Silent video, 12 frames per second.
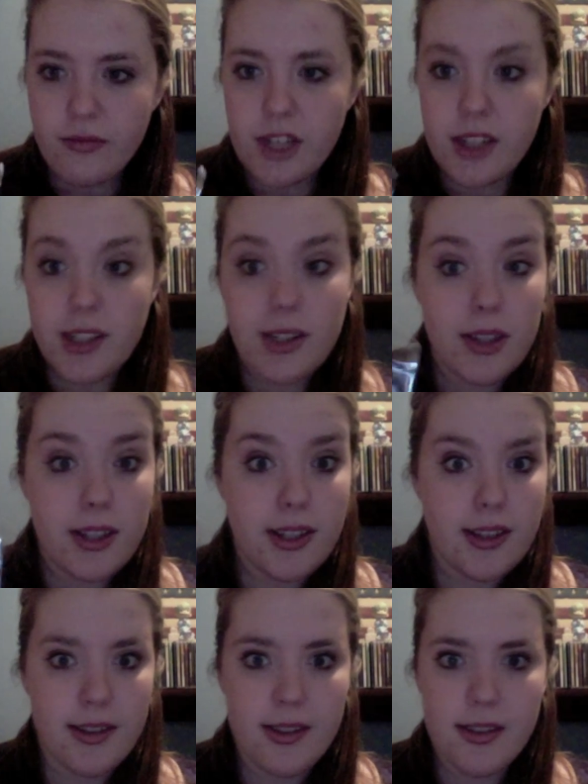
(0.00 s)
so this
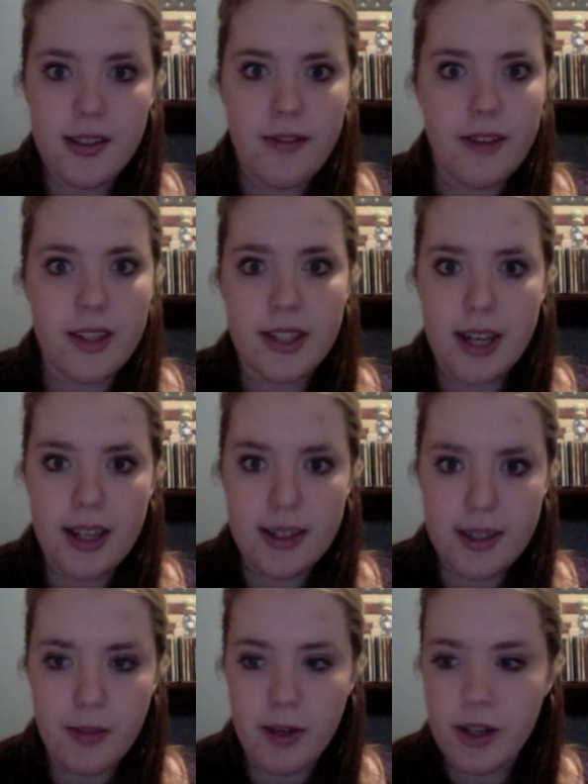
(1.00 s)
is a
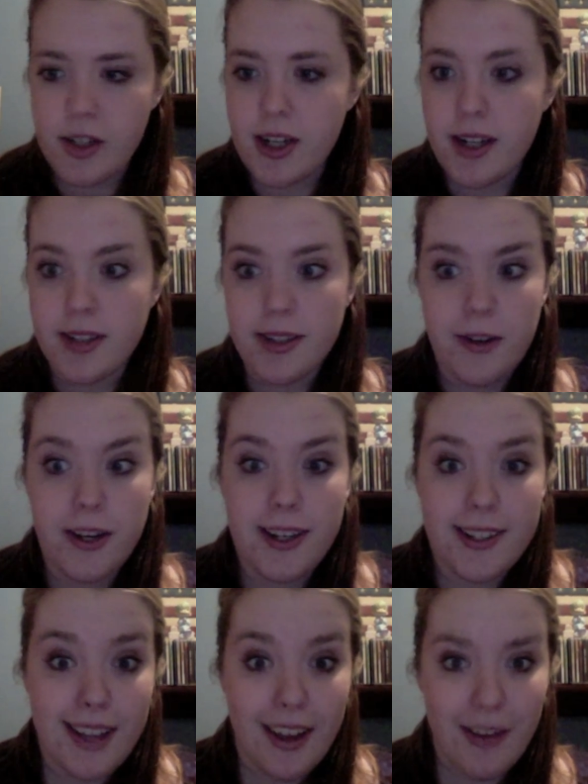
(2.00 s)
fantastic brush, and it's going to
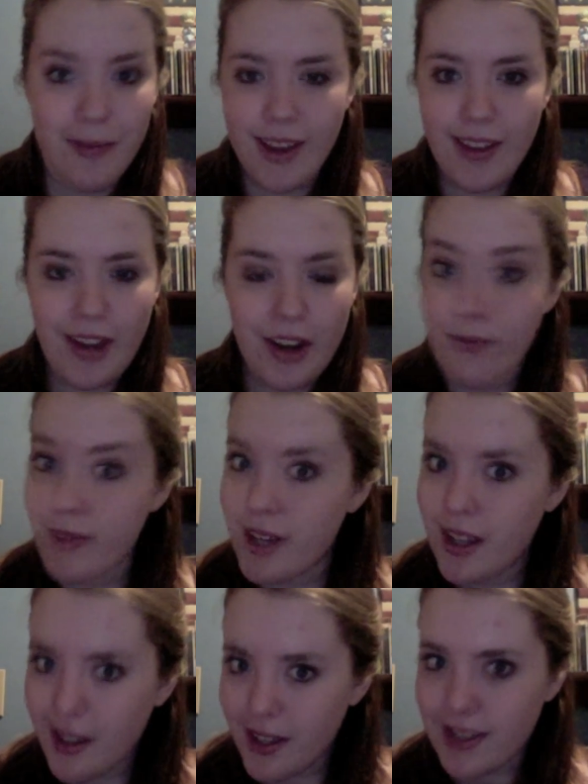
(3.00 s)
save me a lot of
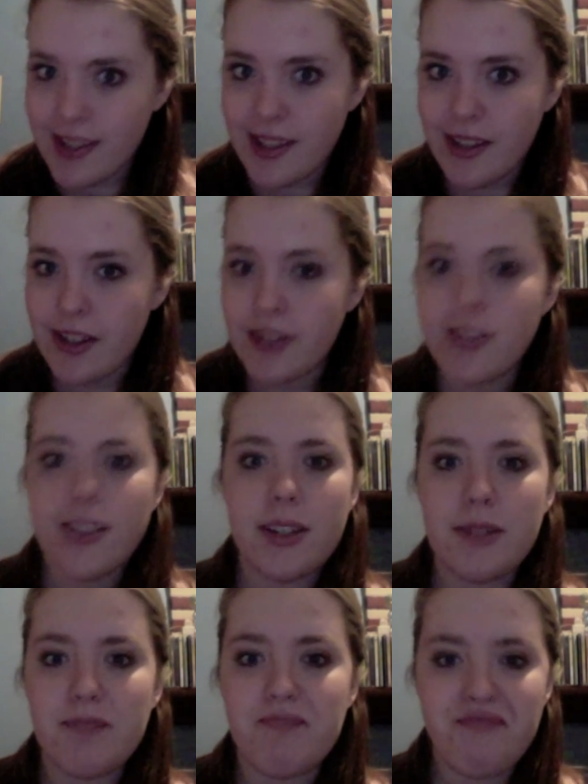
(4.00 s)
money in concealer.
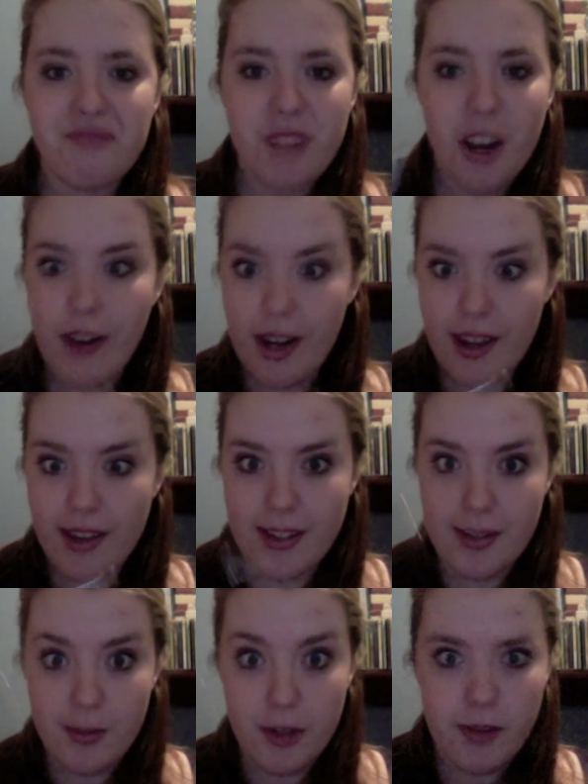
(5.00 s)
So already this
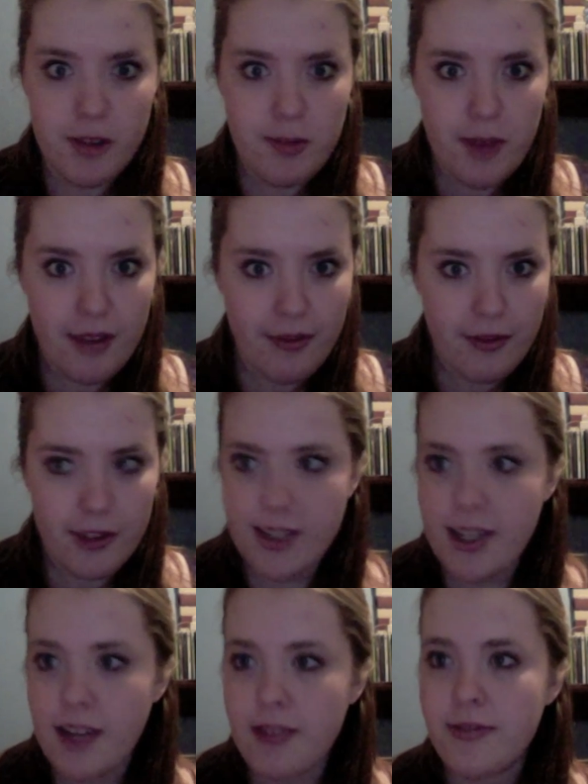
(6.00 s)
is pretty much paying for
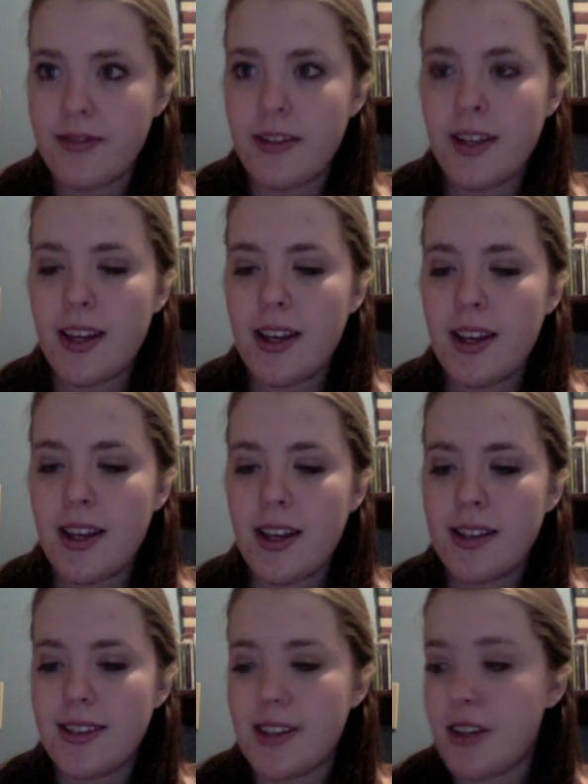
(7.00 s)
itself.
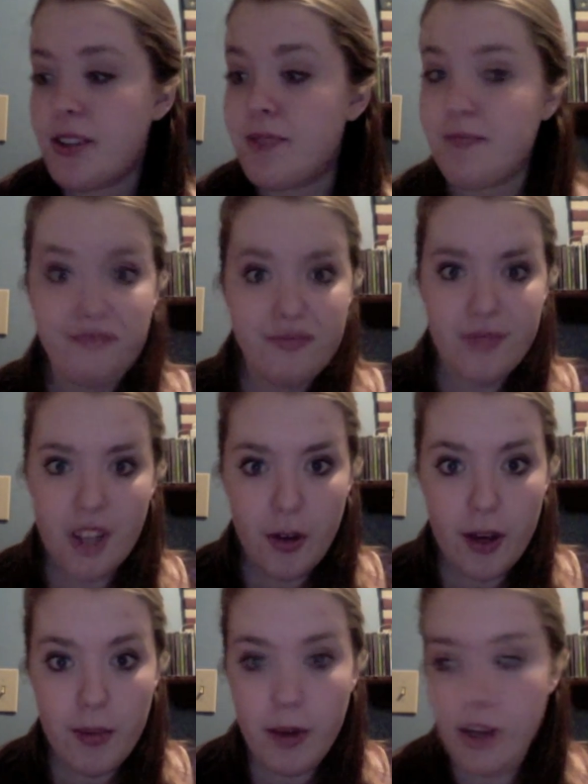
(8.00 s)
So
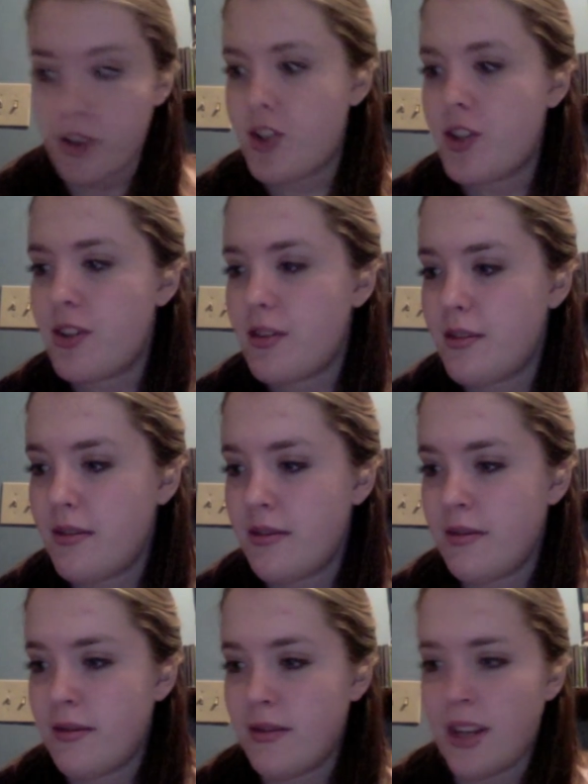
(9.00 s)
great brush
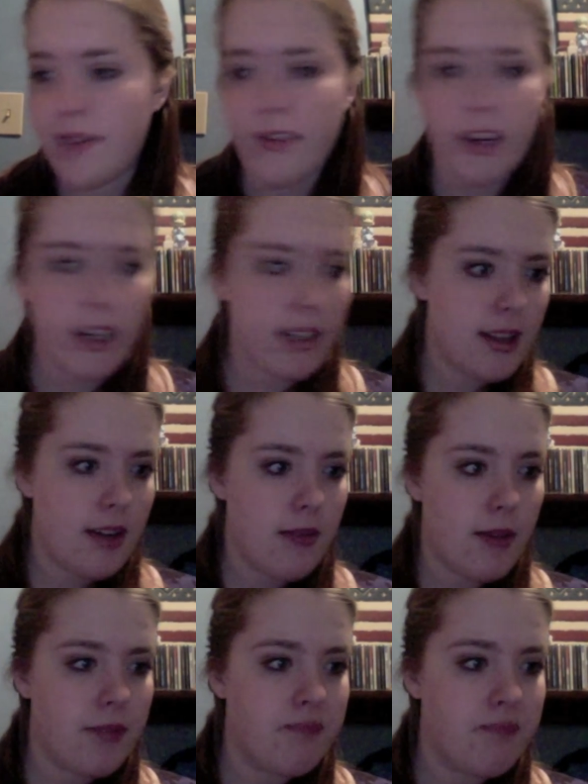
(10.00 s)
that I'm very excited about.